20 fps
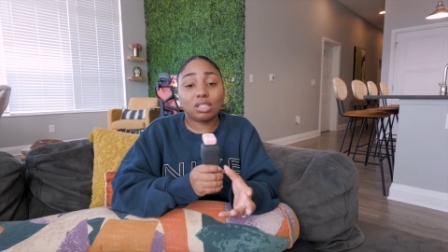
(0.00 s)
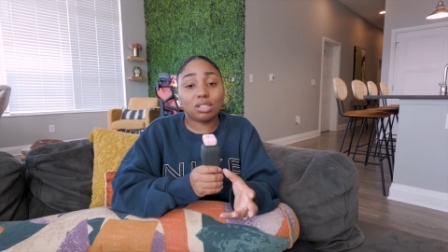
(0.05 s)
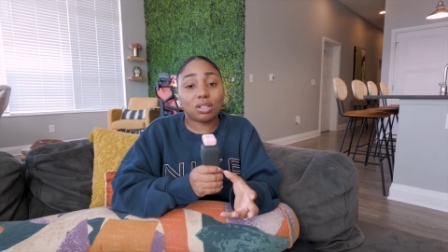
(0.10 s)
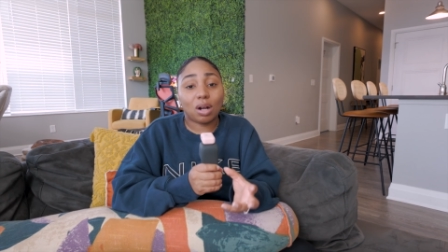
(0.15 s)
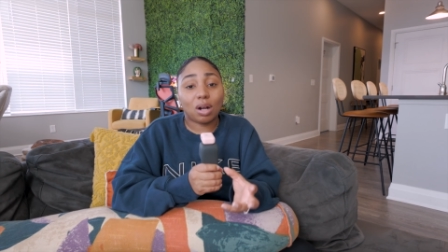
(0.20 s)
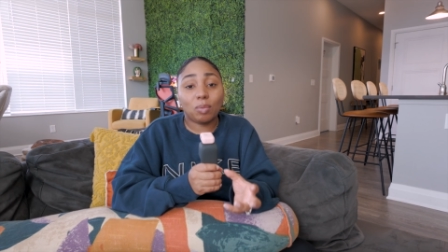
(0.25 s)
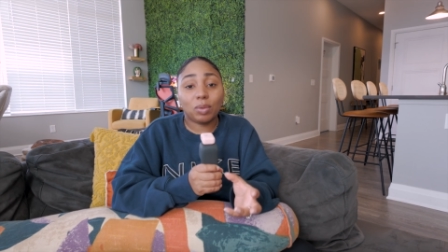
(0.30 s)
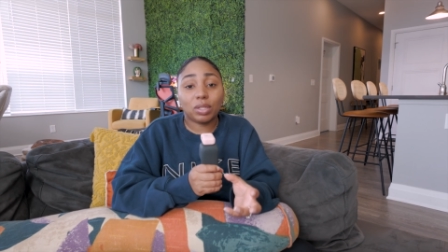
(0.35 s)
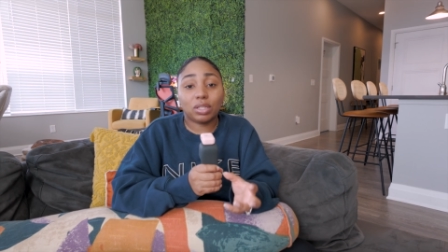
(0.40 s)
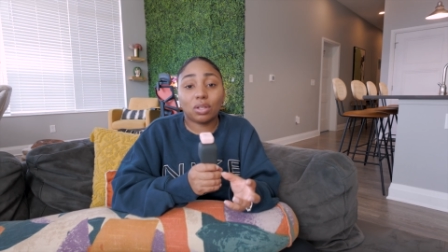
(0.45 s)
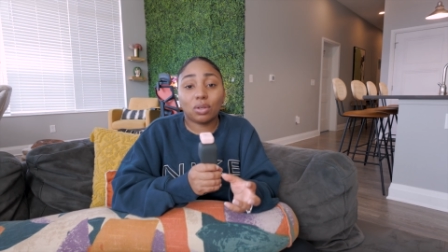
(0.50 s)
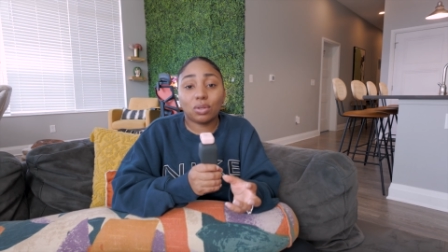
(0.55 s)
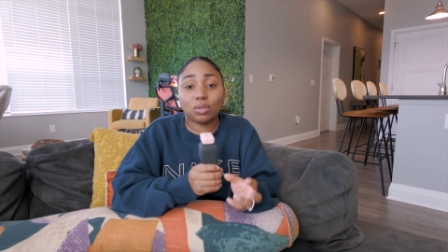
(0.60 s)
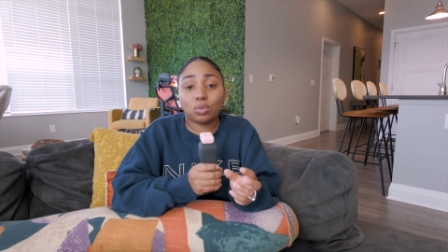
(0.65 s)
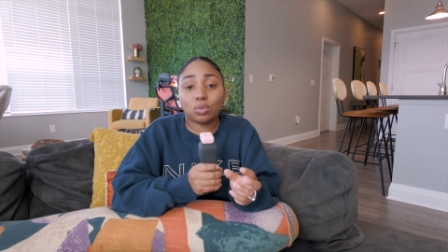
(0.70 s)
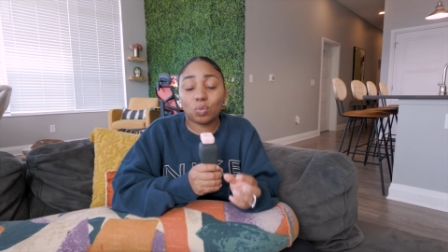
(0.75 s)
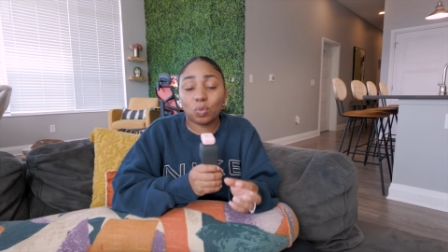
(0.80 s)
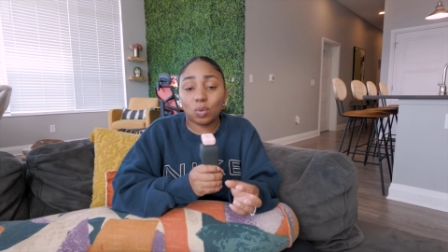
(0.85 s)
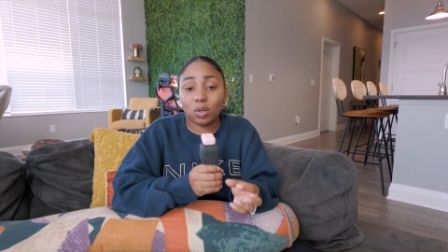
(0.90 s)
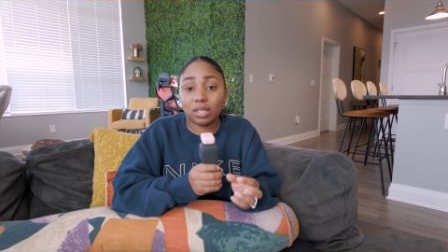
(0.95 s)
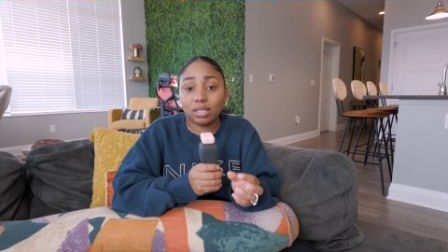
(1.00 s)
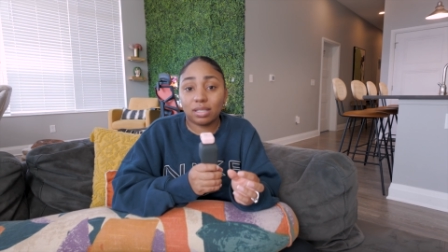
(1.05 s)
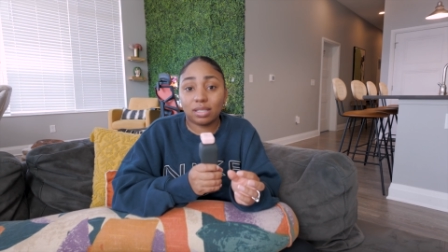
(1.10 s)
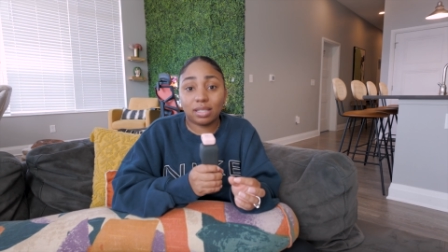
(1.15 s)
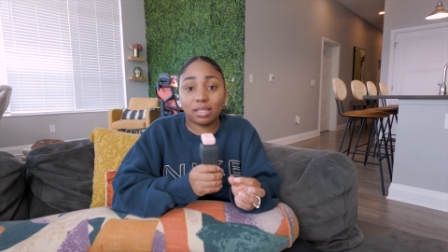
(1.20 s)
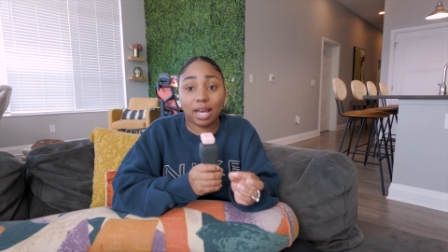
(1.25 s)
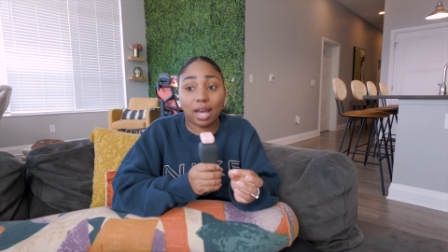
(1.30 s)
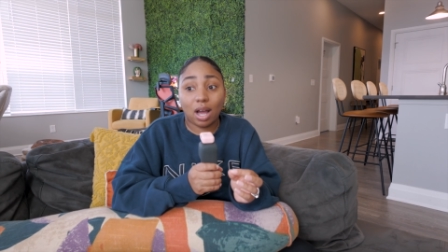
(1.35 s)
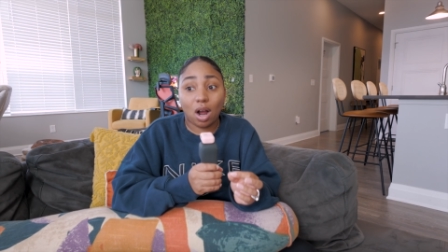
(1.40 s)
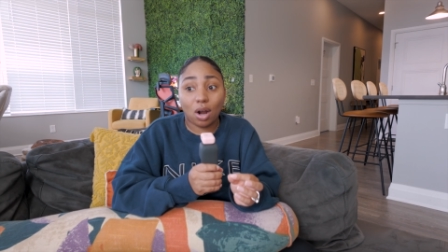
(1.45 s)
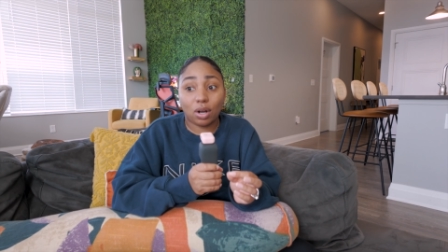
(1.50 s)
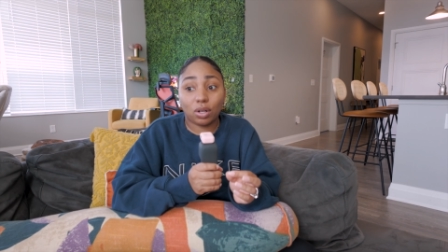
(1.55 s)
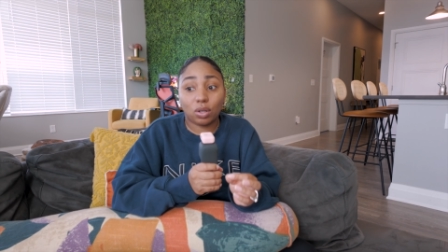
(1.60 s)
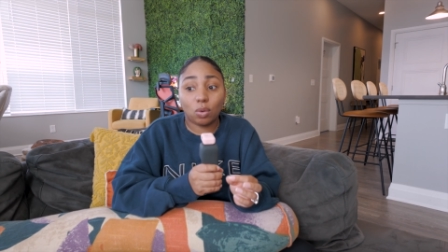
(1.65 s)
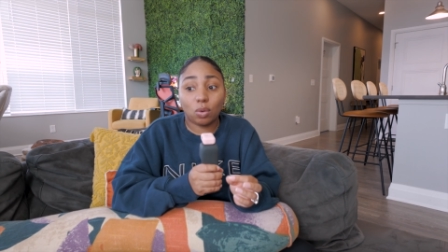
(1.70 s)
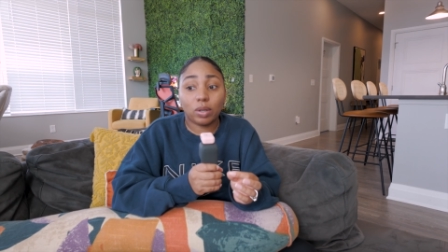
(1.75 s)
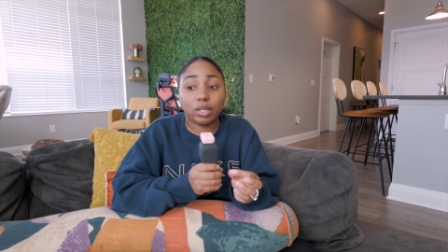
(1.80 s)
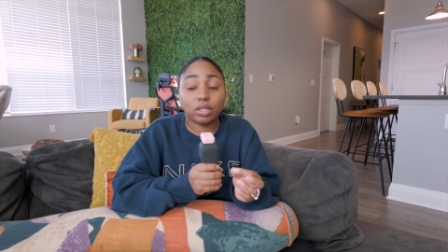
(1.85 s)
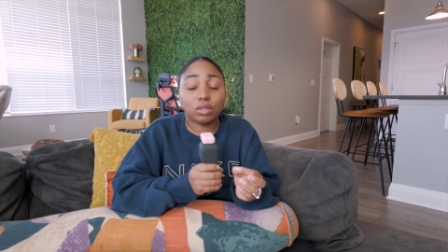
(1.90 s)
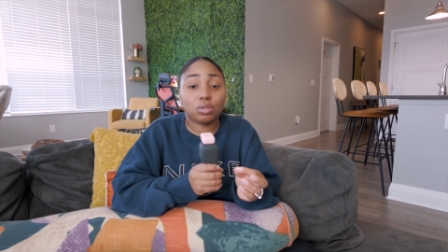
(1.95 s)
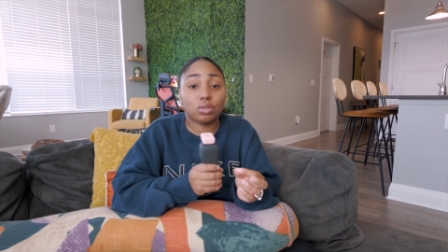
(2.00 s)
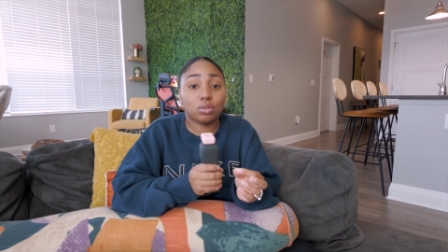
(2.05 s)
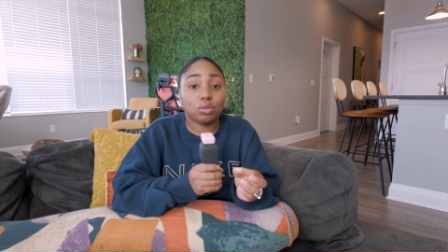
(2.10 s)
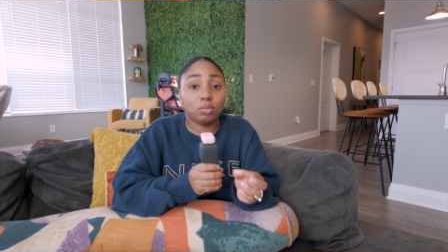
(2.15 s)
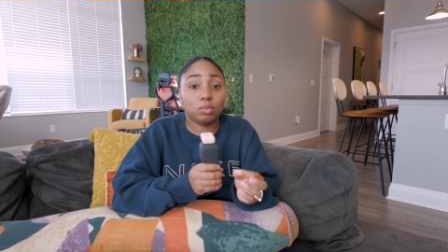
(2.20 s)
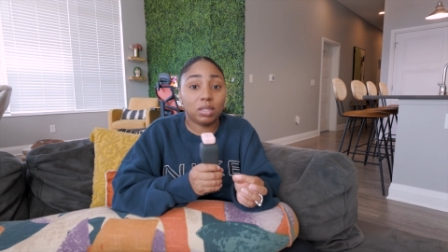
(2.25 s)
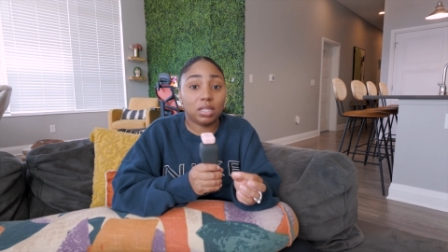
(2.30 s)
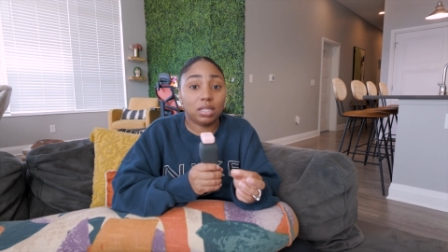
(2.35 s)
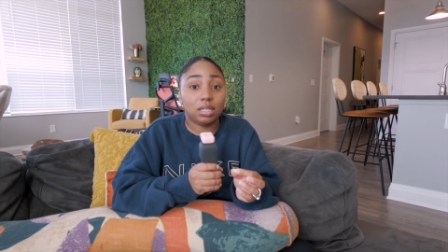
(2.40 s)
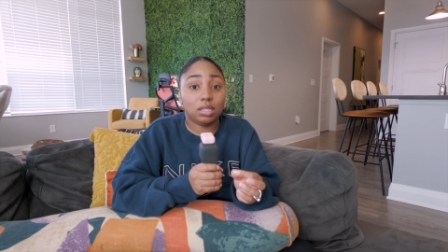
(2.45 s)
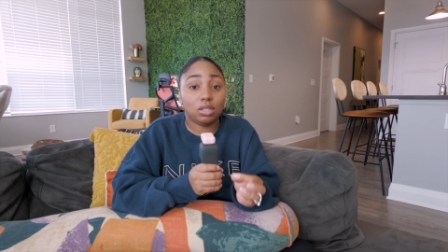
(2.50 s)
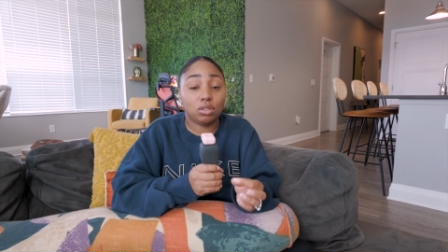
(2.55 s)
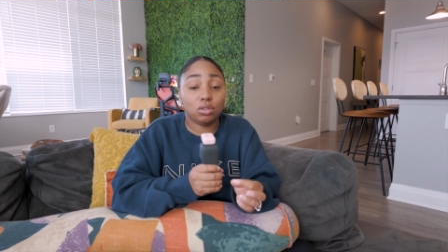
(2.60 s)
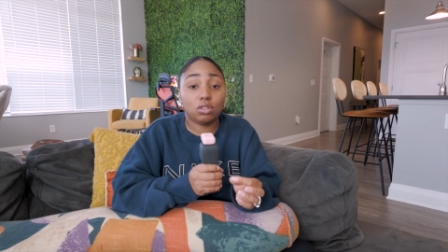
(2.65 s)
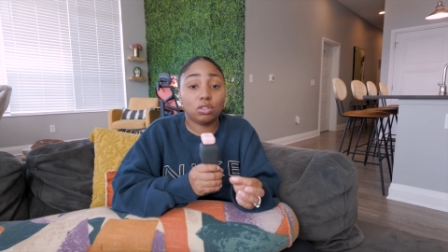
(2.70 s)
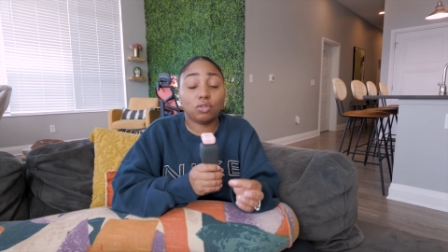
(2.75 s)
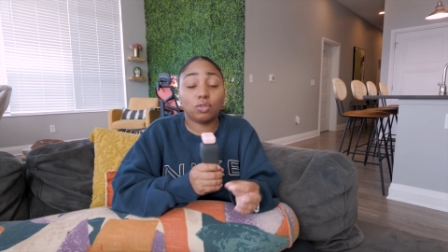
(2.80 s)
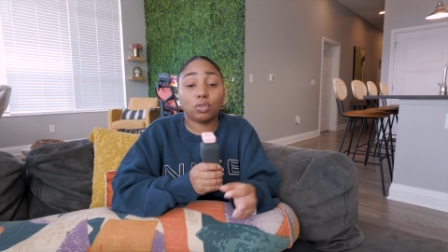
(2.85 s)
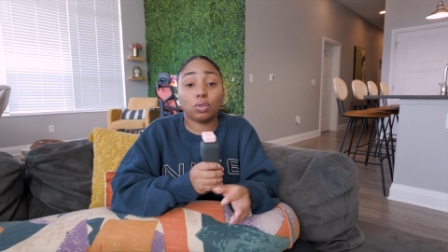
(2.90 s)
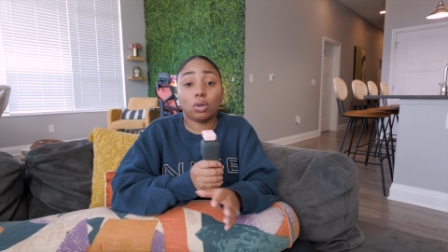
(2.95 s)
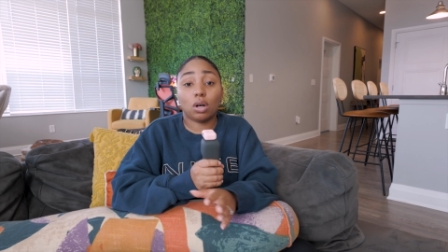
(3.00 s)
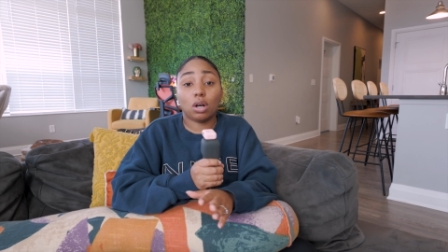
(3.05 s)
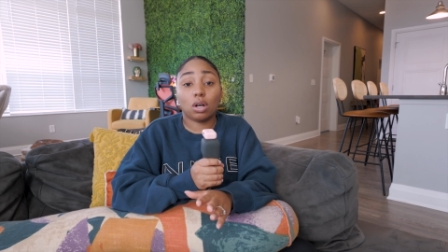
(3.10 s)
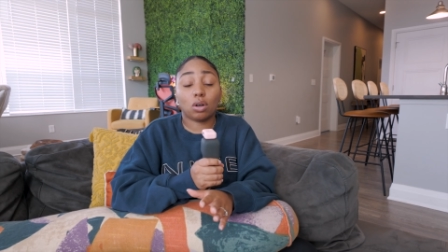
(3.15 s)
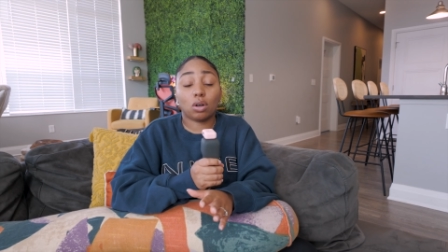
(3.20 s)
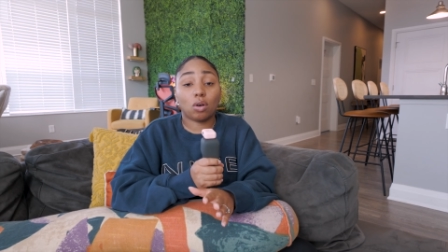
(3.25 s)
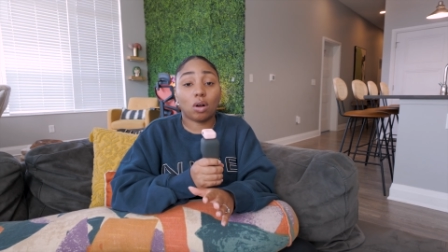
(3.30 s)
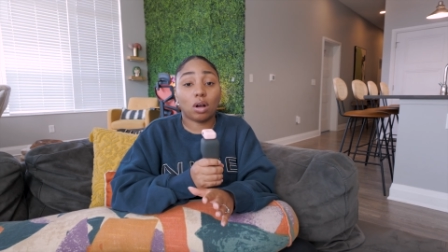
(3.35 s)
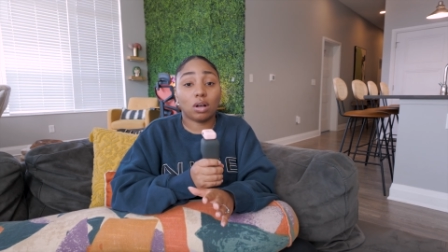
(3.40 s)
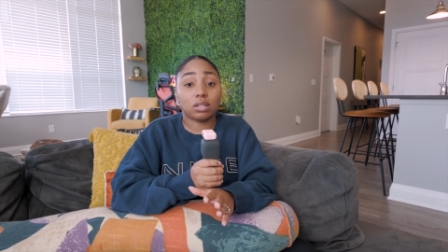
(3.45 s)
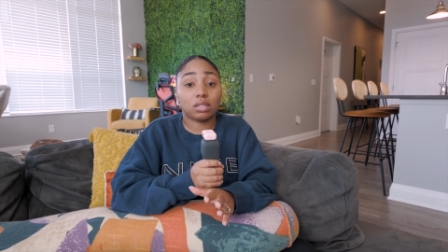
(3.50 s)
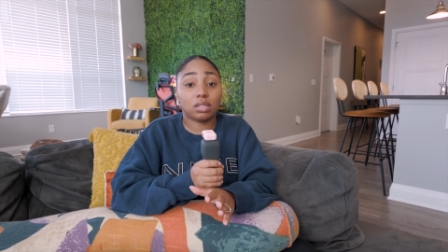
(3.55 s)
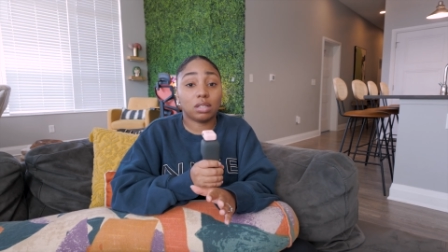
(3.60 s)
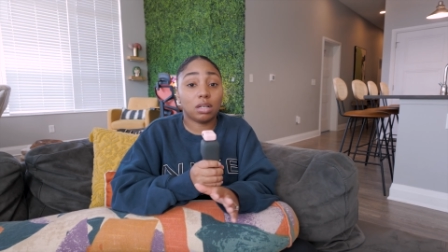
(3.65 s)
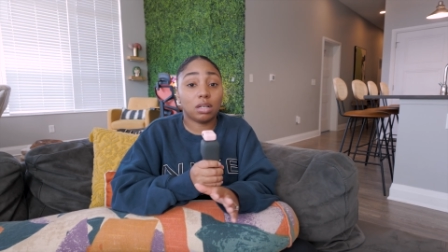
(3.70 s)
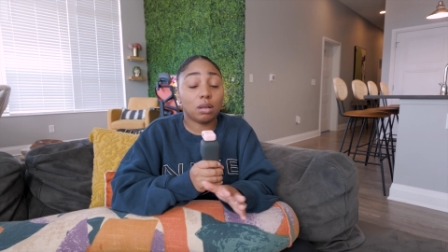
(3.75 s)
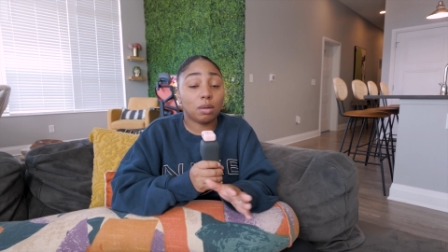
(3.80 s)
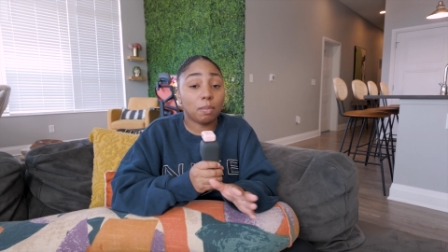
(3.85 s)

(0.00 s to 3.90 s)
start with those ones that are going to be useful across